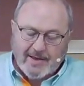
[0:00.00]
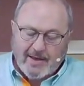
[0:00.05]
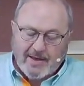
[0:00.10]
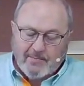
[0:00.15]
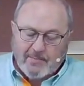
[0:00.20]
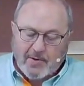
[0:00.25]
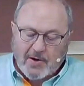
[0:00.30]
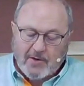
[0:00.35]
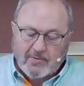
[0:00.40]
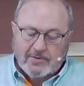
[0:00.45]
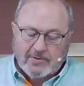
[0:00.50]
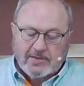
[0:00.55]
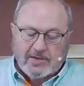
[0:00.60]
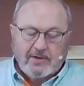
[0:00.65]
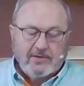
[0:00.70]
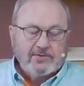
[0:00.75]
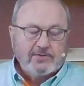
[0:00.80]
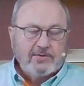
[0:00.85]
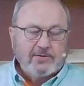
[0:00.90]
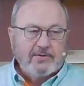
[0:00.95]
Paul was
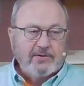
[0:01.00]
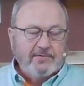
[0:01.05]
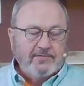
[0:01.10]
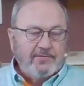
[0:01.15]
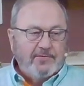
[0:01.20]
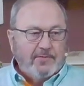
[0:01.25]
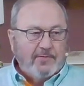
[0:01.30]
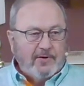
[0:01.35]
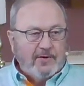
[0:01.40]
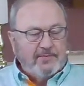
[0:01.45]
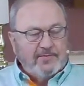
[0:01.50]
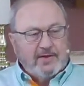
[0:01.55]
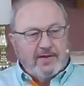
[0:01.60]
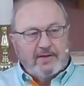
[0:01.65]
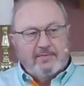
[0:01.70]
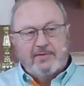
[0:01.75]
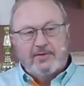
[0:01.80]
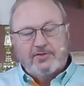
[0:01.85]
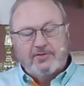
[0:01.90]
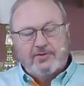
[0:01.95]
also informed that a
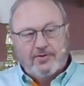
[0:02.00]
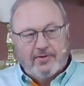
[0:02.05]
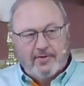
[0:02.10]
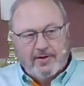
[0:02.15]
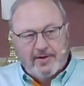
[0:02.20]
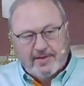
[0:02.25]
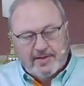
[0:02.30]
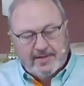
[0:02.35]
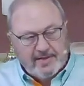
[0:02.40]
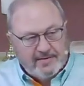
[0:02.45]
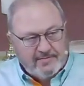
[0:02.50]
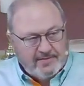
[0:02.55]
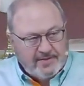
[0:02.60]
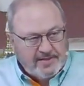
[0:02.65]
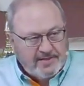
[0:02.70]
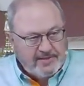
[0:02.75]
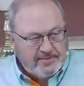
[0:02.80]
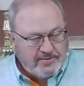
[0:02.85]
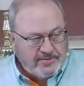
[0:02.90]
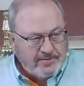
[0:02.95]
majority of
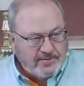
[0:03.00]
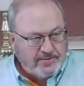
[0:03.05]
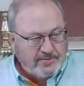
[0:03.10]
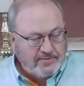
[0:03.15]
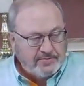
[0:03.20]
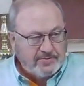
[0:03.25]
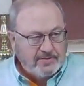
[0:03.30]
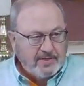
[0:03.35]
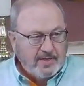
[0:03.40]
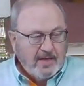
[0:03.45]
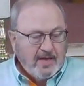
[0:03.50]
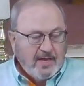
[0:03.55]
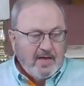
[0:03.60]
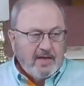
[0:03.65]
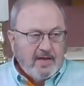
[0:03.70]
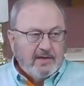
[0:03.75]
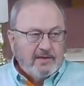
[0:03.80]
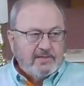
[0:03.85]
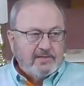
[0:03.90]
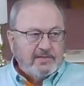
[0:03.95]
these Jews
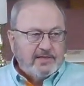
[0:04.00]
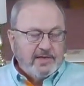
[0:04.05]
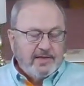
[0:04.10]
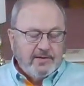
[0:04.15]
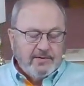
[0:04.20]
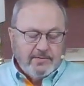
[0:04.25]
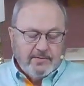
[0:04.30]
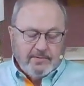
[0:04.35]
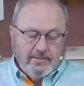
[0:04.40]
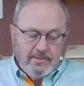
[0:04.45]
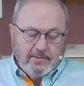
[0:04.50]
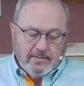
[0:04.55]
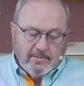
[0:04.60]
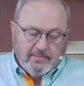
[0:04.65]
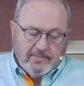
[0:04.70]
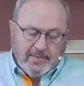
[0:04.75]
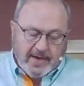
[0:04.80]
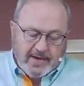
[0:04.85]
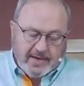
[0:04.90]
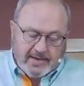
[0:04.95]
still
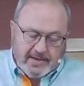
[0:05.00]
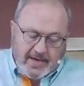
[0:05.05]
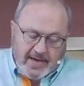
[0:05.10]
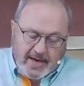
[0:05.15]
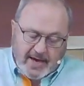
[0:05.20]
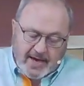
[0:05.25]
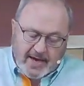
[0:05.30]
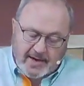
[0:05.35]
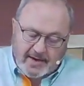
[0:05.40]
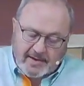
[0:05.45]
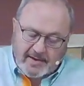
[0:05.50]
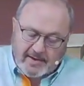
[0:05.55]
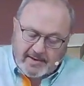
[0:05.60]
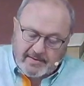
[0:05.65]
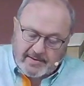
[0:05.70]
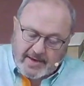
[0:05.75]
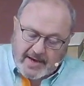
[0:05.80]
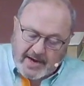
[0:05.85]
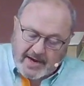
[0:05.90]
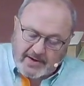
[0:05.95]
maintained
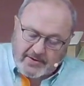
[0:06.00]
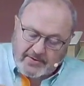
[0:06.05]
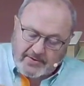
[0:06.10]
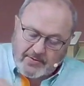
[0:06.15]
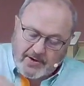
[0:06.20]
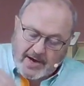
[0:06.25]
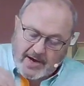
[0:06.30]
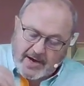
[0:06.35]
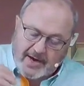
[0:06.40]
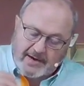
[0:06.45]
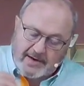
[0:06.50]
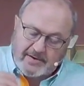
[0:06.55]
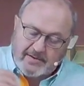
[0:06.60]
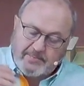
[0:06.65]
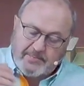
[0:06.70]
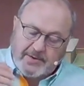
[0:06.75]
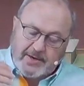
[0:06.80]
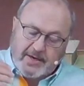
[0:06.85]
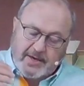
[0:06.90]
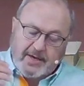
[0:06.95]
that you had to
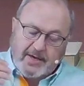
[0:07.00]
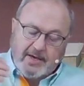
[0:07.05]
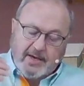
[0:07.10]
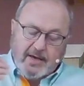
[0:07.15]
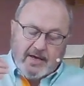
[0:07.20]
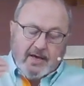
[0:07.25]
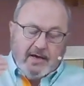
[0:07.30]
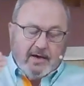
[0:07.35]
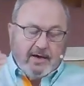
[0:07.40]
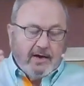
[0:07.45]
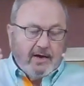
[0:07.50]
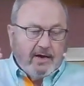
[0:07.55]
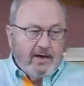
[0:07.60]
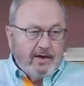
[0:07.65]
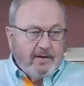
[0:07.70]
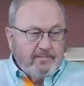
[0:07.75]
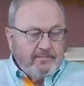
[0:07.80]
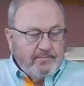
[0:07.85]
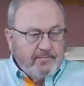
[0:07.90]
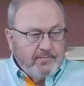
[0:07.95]
be,
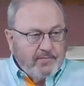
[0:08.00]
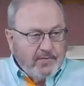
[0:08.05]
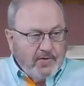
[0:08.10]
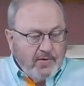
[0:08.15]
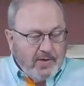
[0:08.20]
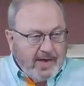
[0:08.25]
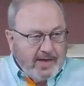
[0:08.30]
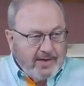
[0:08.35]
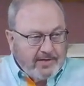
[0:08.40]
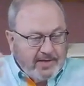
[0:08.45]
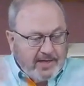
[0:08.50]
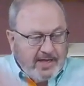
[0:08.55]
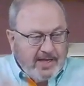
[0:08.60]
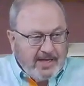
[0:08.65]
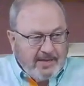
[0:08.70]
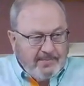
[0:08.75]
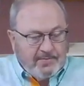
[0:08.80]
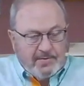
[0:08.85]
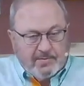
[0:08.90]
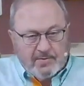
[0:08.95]
you had to
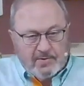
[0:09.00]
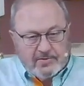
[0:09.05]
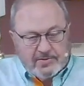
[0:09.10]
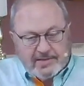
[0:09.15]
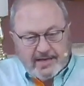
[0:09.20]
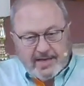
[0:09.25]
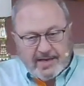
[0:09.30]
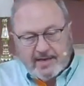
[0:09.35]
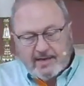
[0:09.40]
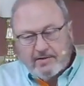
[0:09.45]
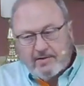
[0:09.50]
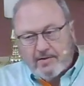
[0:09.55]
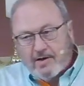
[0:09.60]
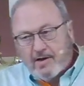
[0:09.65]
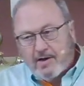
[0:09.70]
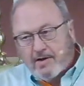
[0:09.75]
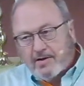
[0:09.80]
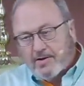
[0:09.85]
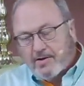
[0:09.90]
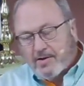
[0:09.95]
keep the Mosaic
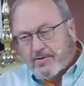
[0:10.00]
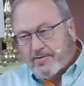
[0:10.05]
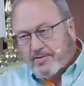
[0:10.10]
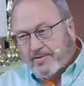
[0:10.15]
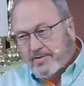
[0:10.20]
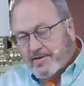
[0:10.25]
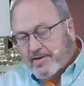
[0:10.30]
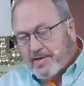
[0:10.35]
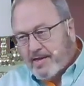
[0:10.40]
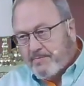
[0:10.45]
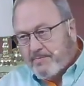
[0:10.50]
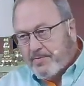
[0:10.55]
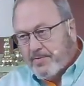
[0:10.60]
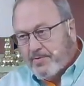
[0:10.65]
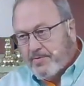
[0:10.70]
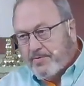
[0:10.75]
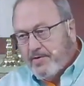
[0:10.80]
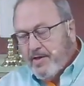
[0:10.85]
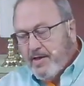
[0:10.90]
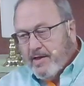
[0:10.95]
law, go to the
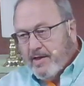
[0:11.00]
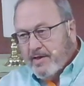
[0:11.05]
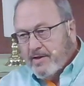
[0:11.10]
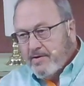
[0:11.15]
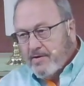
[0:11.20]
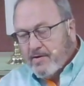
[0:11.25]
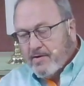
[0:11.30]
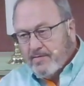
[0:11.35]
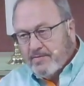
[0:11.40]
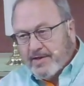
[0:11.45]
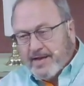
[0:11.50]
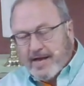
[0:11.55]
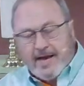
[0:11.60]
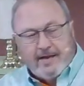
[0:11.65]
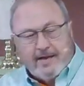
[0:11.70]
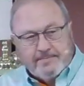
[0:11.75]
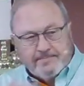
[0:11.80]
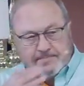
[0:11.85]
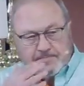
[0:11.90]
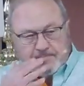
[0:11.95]
temple, and all
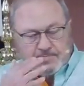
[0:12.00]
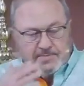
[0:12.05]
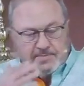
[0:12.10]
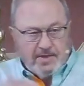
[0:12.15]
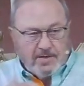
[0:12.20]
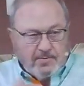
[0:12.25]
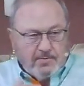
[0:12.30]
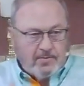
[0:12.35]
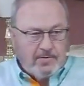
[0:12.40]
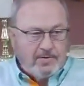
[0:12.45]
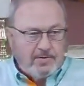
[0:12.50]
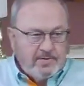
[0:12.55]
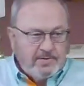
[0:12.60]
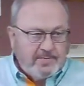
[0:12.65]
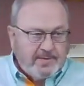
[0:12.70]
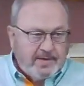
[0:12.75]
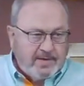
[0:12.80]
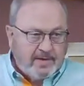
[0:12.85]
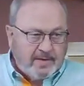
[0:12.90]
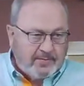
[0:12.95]
that. in order to
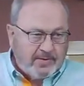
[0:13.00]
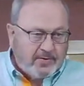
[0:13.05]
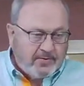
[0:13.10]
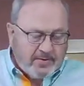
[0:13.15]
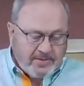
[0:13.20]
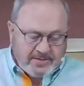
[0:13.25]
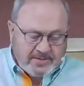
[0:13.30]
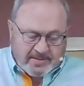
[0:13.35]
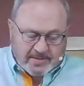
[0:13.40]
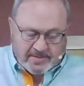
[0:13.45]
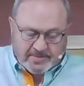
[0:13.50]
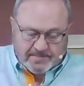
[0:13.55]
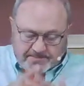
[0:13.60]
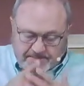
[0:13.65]
become a Christian.